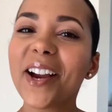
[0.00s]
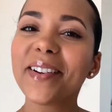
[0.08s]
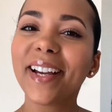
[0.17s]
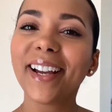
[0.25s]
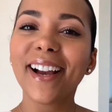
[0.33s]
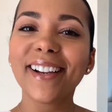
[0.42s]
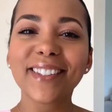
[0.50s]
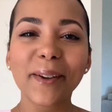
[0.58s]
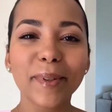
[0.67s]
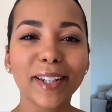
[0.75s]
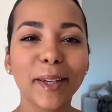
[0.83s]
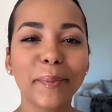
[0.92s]
All right, guys, I'm
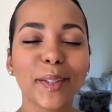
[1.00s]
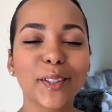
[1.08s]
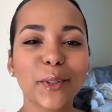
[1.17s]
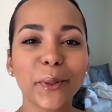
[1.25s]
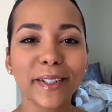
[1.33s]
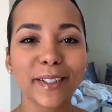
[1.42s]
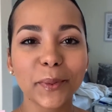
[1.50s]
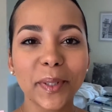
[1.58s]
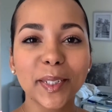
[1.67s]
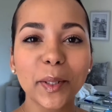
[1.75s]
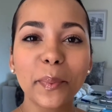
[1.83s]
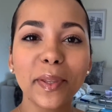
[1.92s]
gonna keep this short and
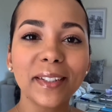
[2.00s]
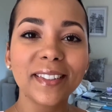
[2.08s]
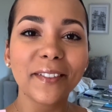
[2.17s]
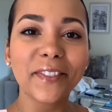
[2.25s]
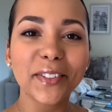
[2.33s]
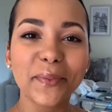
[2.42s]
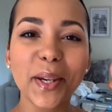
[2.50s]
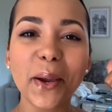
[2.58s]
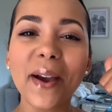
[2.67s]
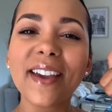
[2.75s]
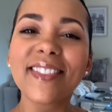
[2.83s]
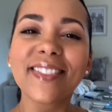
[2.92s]
sweet, so please give this video
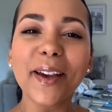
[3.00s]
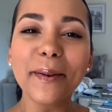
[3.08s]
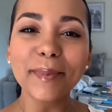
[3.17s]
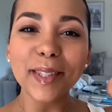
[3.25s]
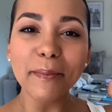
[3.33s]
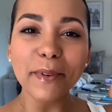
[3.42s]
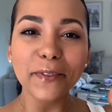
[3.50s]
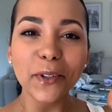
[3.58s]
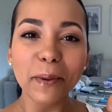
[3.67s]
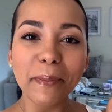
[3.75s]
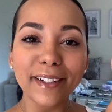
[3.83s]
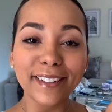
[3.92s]
a thumbs up if
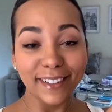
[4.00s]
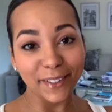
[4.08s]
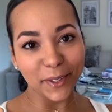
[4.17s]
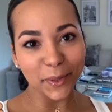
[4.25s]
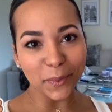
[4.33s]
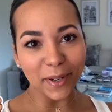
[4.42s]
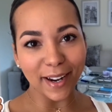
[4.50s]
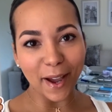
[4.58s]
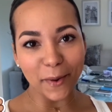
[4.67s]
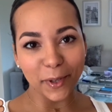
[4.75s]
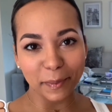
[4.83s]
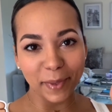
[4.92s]
you're about to do this workout with